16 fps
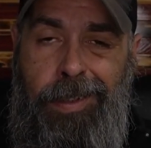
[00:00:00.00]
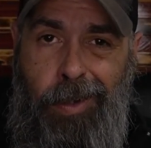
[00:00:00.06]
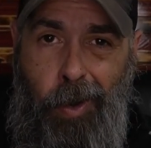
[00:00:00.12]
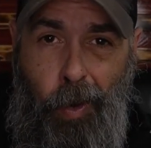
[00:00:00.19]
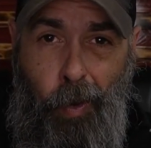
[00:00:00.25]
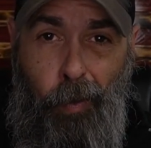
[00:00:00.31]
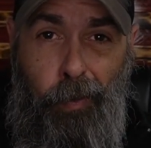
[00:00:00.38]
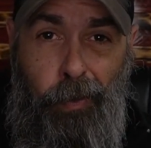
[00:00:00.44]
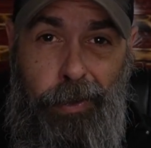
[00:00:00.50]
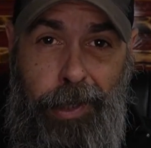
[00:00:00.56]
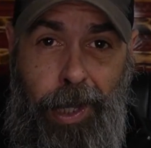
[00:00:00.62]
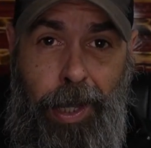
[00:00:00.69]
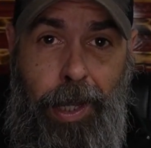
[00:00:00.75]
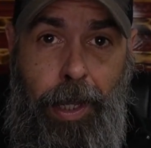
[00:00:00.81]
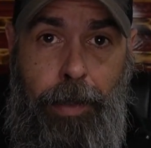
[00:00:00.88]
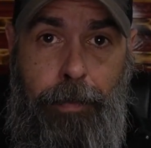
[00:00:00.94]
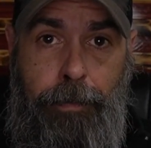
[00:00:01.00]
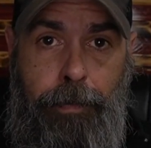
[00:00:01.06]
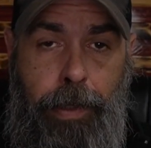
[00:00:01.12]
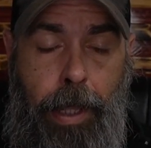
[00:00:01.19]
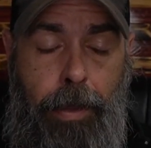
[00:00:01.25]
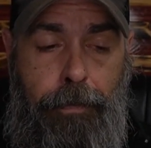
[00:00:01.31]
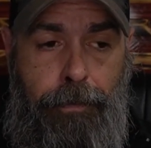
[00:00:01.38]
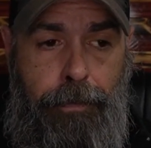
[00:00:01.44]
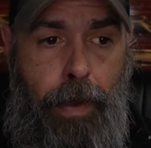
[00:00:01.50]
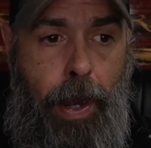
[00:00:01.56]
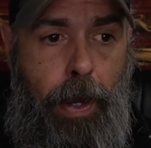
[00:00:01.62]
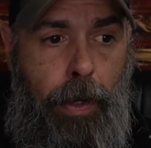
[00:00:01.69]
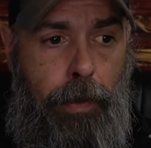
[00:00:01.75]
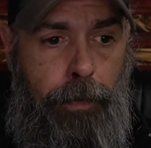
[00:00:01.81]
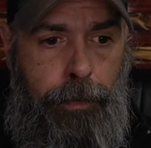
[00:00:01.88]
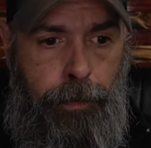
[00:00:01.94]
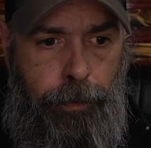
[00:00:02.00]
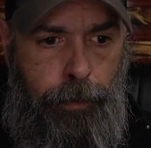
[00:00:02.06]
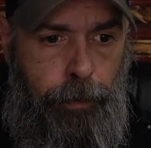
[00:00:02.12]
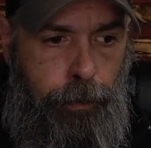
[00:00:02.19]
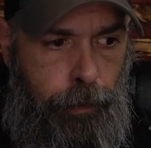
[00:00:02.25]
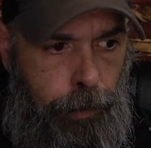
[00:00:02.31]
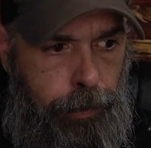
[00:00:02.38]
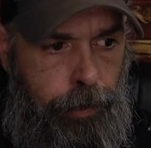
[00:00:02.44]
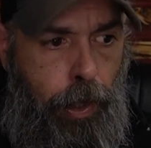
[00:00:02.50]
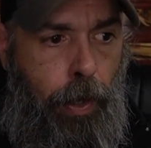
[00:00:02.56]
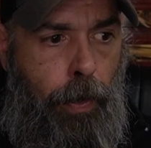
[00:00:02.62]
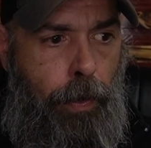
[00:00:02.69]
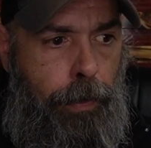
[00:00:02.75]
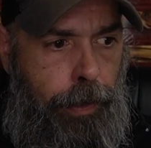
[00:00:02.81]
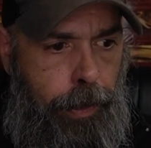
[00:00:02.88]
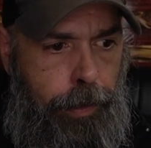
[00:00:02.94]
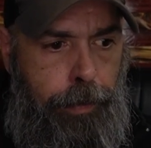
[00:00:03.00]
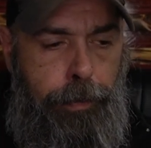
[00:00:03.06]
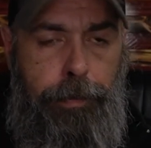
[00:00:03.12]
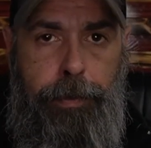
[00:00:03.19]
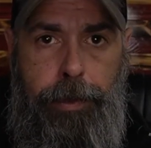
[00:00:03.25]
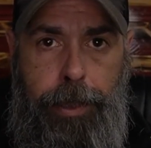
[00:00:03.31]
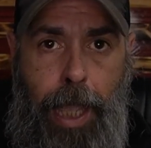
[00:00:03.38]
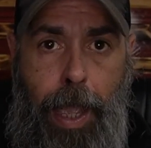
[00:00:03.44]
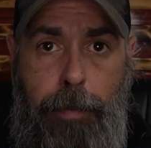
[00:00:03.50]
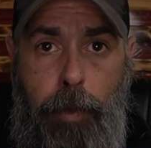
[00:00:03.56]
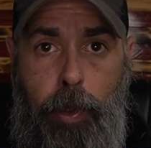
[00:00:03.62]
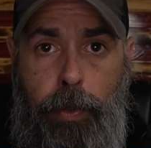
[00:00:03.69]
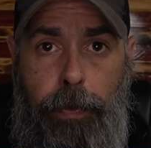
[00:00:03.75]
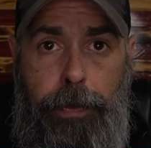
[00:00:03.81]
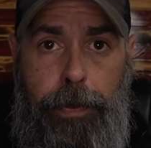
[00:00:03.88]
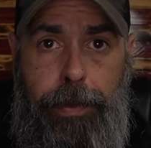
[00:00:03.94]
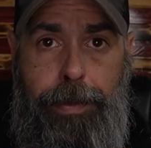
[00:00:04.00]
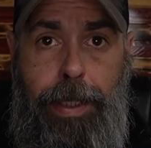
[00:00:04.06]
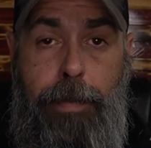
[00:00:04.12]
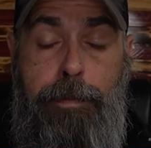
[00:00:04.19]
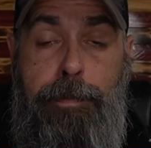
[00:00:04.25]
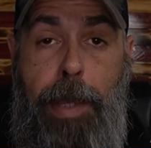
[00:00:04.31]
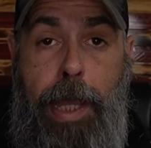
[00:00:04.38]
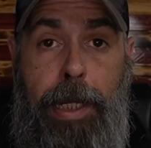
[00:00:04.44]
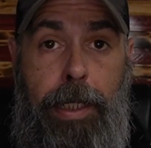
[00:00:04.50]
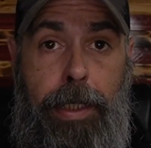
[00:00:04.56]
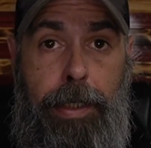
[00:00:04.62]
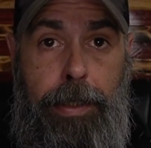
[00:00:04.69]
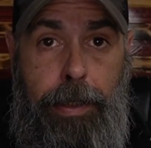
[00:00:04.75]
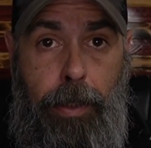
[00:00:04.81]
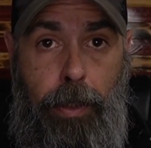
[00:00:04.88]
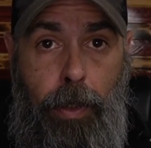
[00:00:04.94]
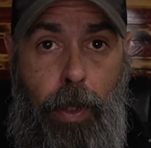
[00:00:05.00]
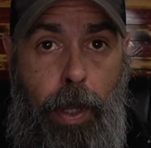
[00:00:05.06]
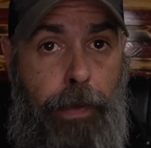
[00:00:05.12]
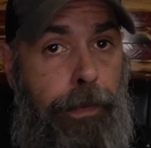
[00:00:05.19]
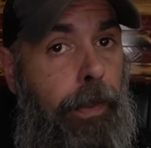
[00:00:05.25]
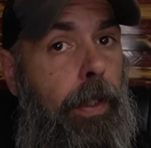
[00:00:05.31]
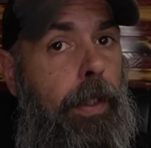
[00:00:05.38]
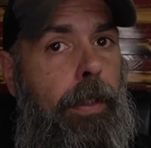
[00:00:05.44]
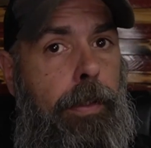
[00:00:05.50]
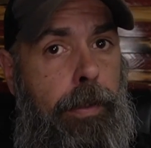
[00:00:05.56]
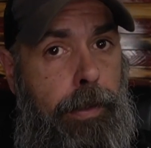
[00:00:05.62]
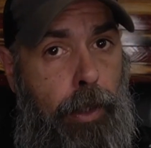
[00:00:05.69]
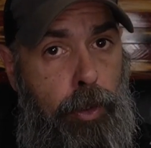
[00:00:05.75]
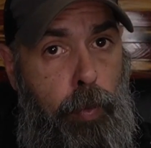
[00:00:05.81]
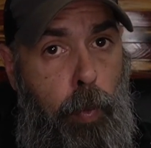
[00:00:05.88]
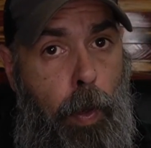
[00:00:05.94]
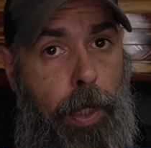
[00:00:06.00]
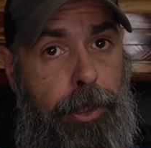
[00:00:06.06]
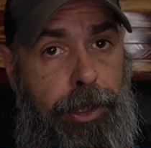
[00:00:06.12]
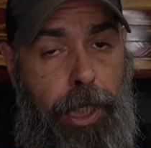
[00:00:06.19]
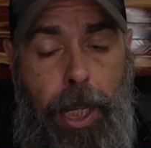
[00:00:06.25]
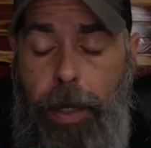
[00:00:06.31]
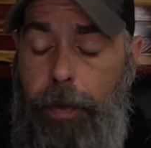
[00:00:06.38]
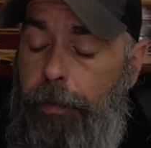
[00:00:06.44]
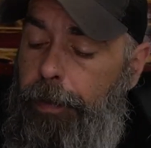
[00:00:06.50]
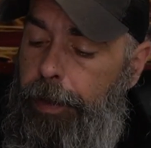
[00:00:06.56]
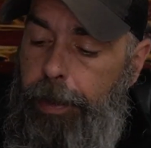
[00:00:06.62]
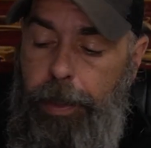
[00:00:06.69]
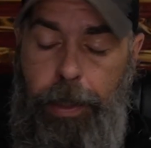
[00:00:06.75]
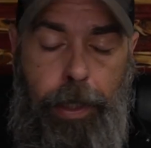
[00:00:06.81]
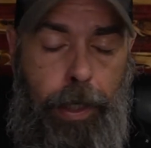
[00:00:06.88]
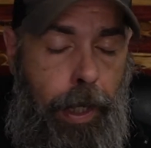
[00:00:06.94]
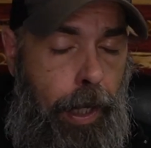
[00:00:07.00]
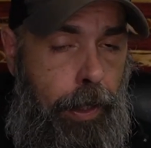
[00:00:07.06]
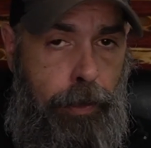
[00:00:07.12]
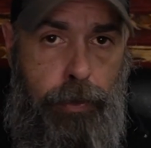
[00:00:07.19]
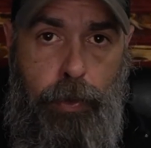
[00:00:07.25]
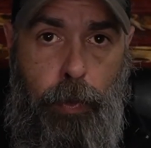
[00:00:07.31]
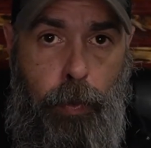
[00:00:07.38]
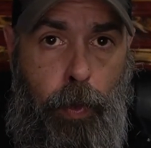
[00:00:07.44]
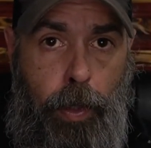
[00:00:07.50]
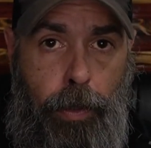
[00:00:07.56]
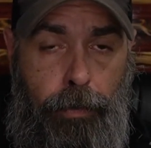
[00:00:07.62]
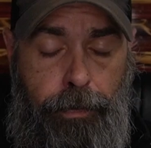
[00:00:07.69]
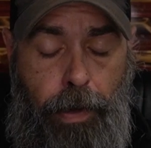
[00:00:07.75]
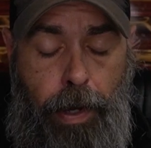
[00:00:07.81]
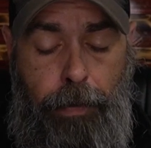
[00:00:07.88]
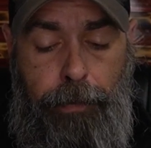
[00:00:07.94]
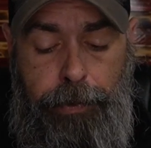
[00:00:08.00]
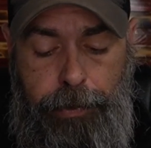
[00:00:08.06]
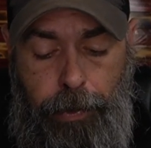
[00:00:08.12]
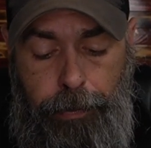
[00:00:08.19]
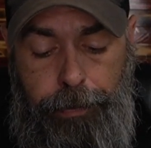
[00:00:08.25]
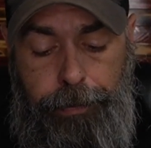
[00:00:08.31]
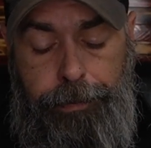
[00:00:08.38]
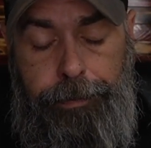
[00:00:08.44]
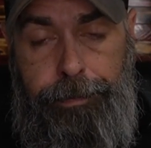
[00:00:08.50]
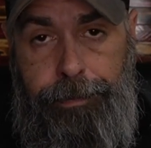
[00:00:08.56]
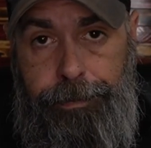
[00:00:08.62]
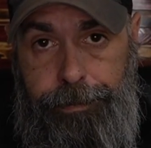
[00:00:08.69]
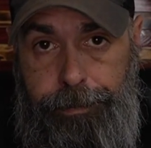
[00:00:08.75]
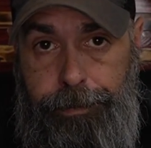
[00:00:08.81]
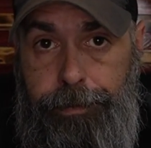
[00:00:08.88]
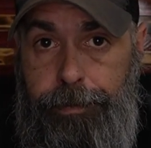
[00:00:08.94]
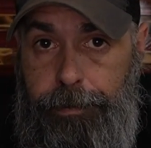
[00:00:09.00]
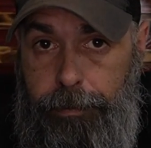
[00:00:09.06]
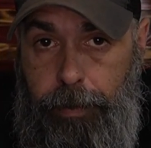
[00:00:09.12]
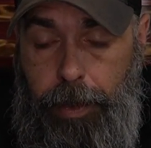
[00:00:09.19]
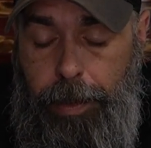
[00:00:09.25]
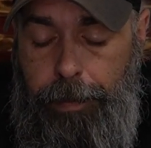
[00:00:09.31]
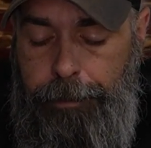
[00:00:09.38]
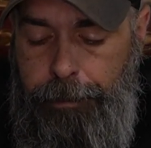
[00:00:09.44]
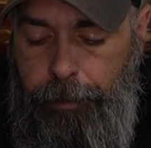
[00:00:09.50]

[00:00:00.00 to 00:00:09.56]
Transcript: over time, that fire retarded chemical that's embedded in the cloth does wash out, and it's no longer fire retardant. Okay.